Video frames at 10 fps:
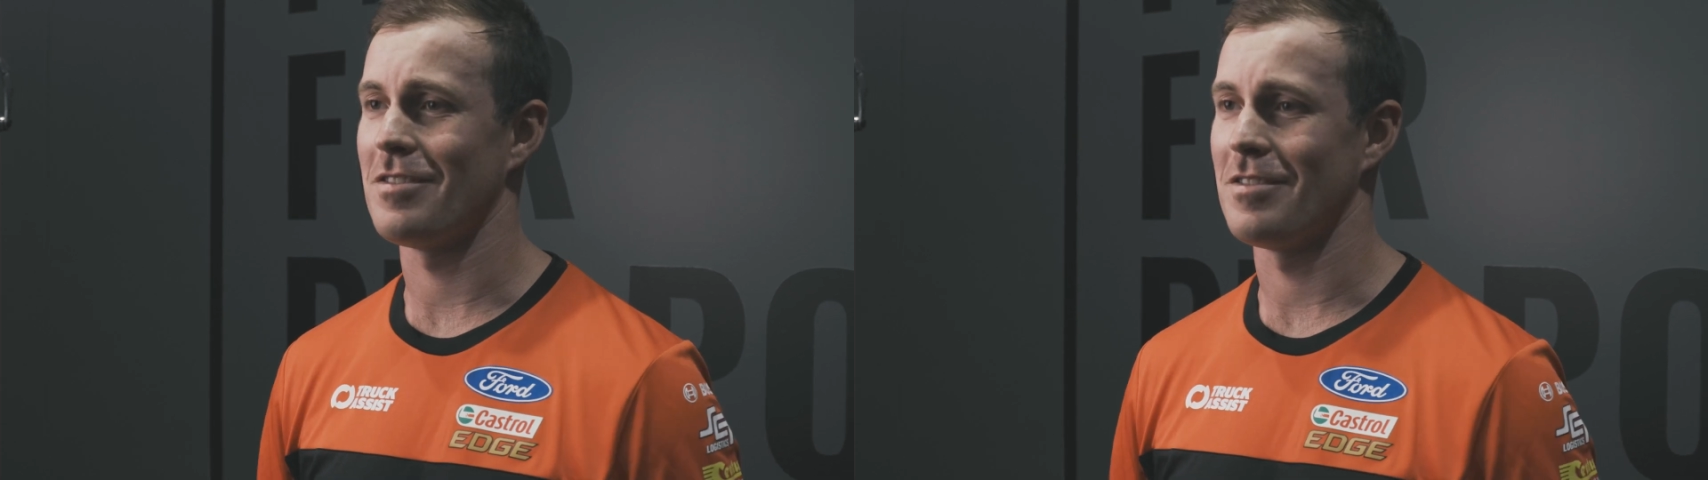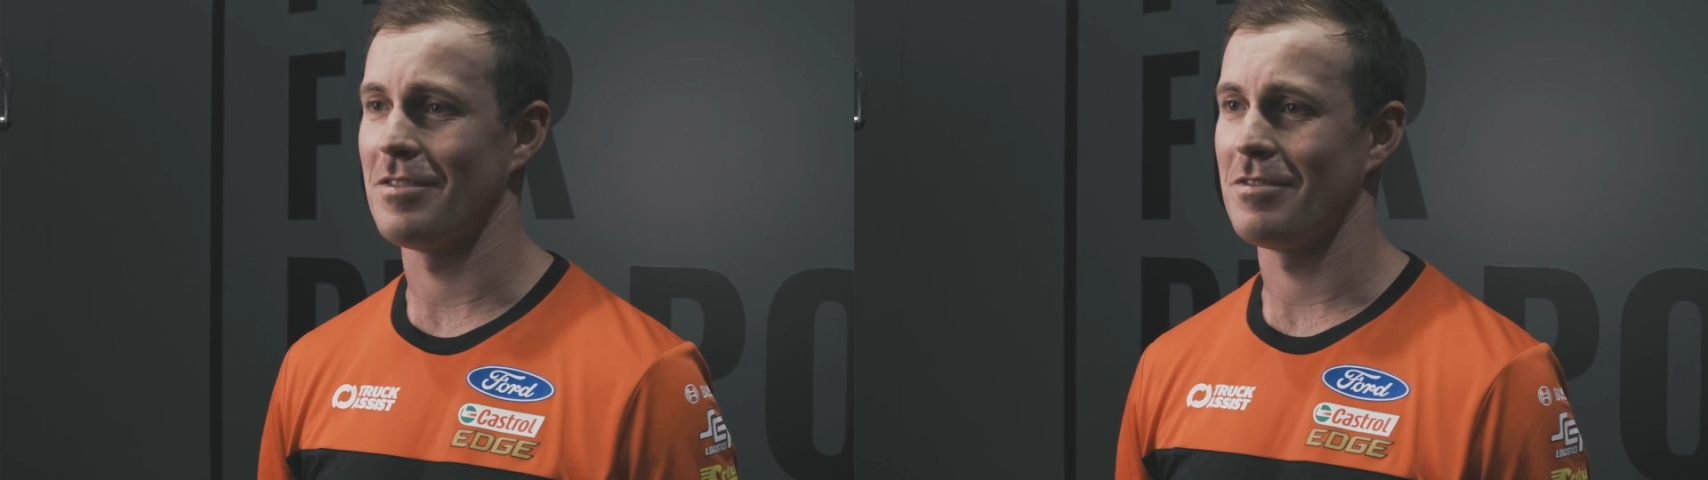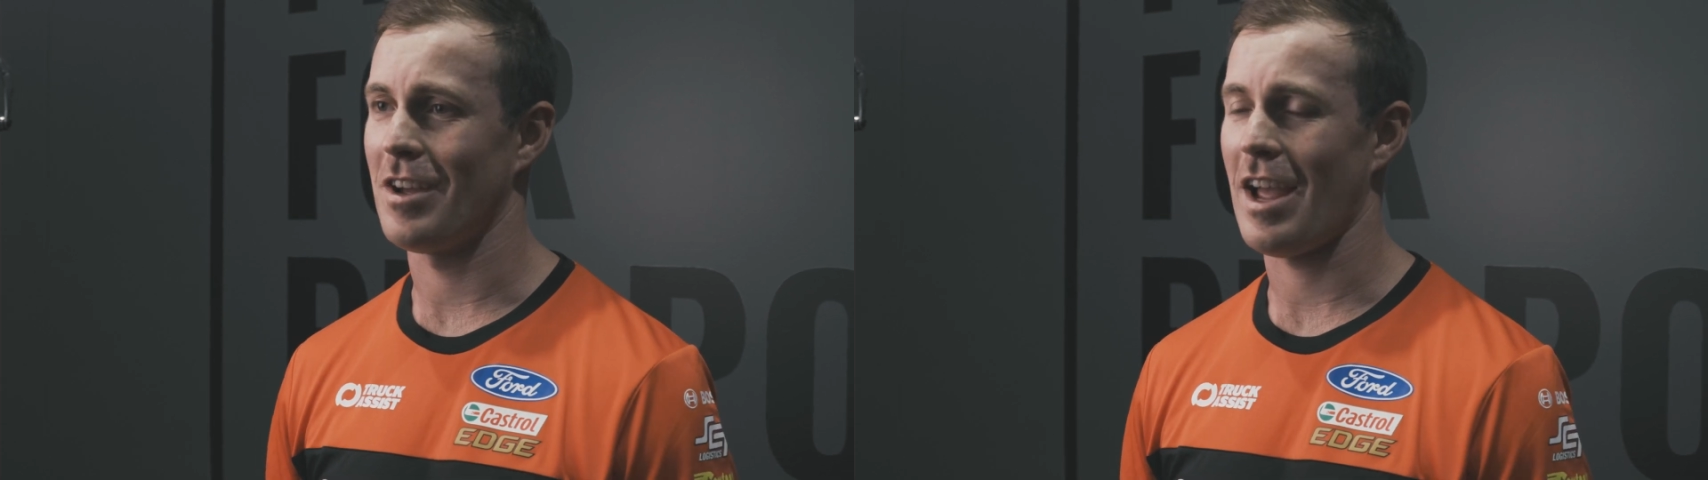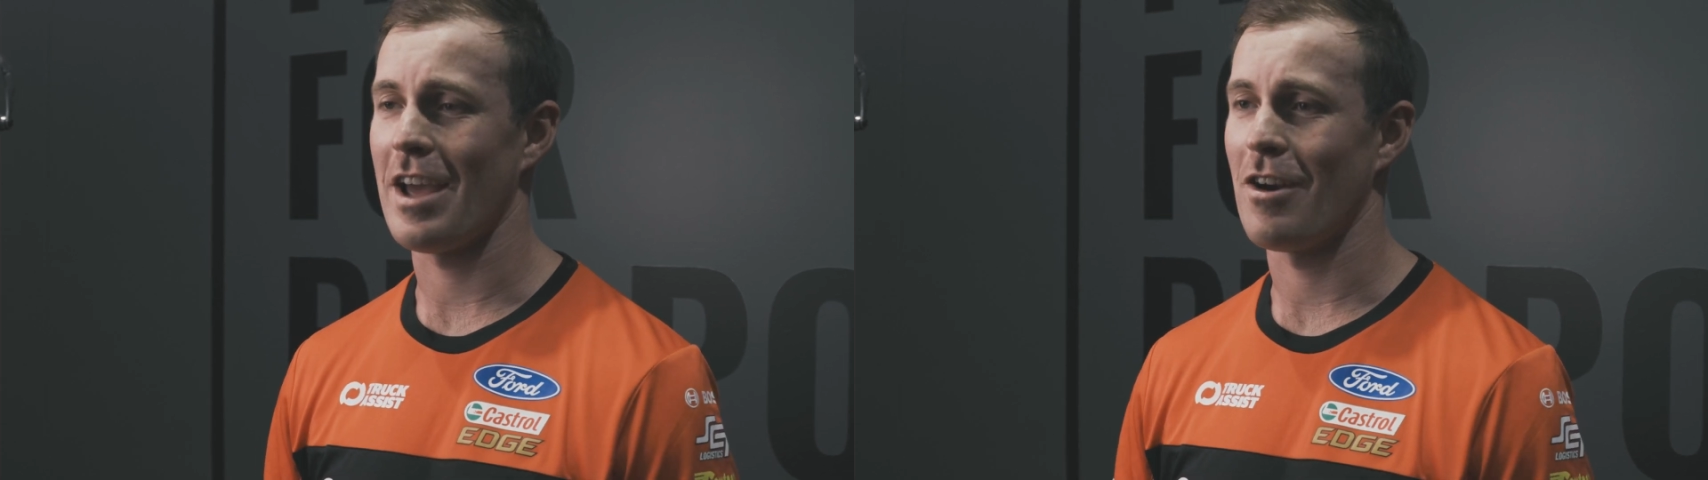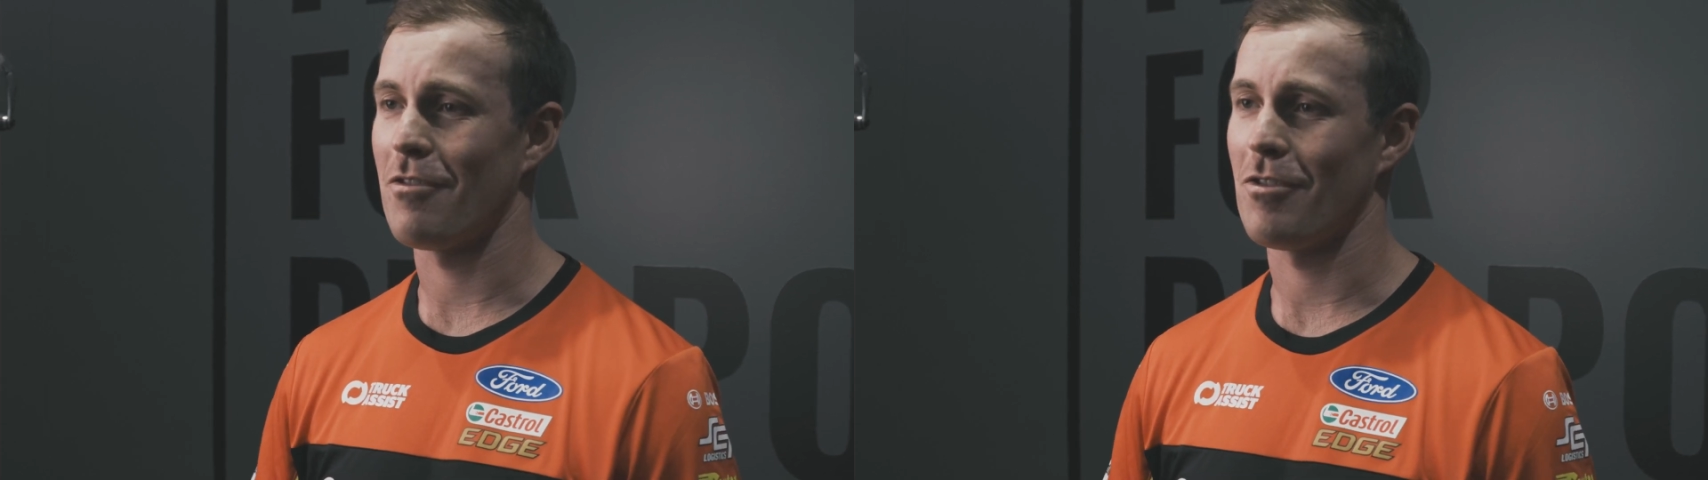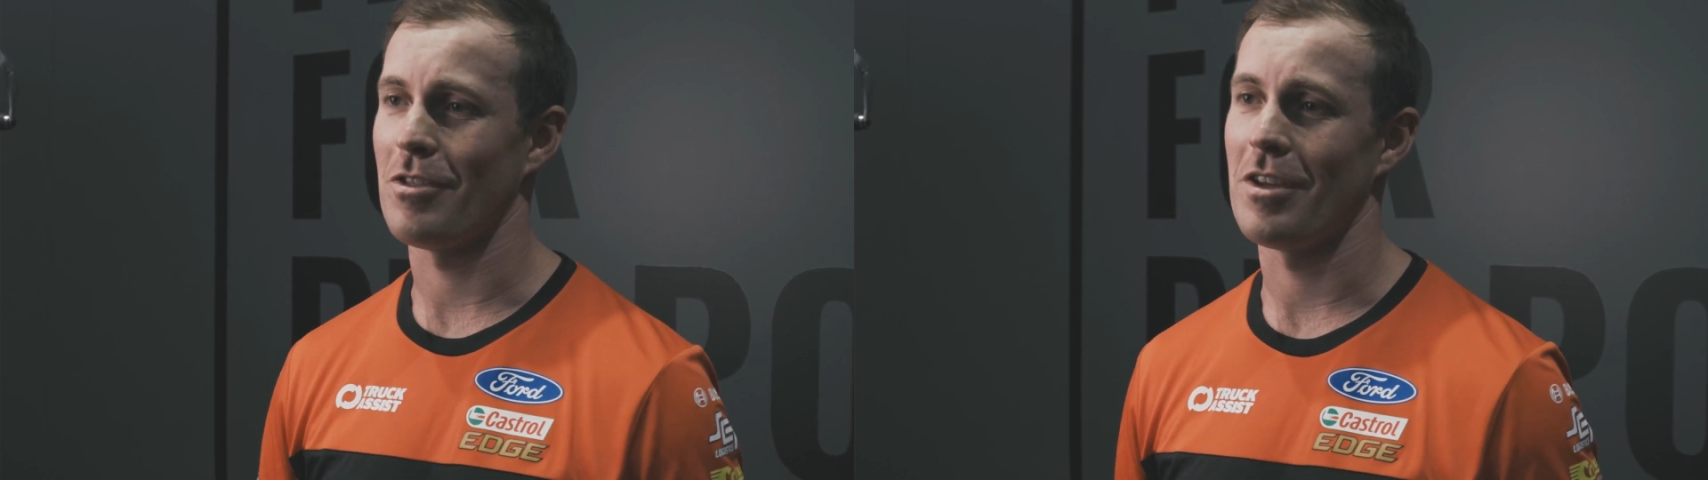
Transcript: and like 8 over on